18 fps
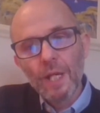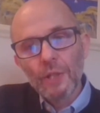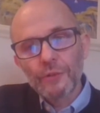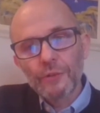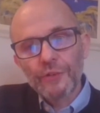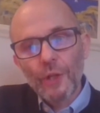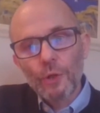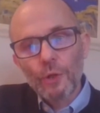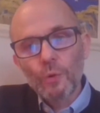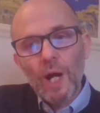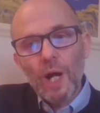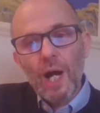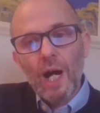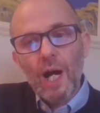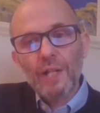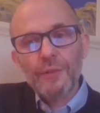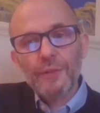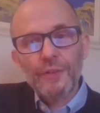So
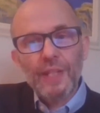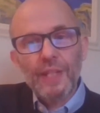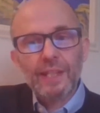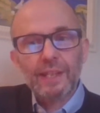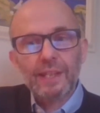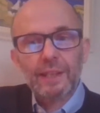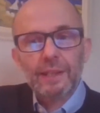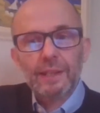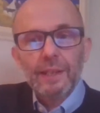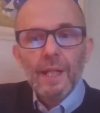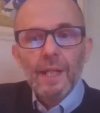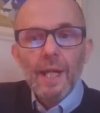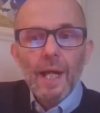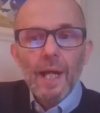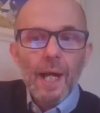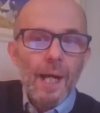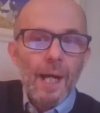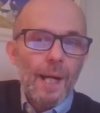I think
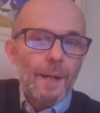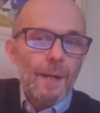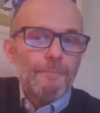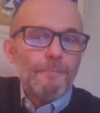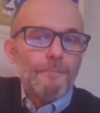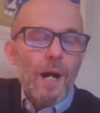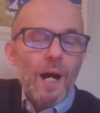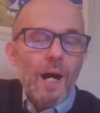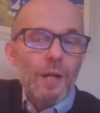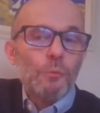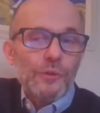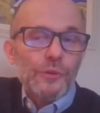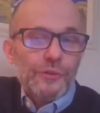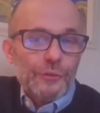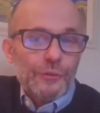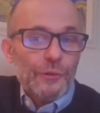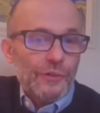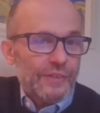I would
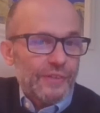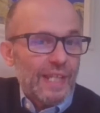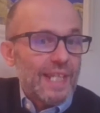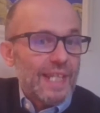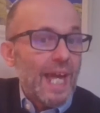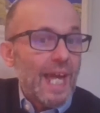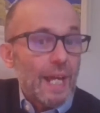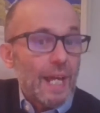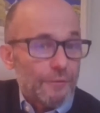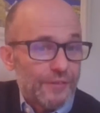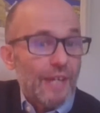sort of say, yeah,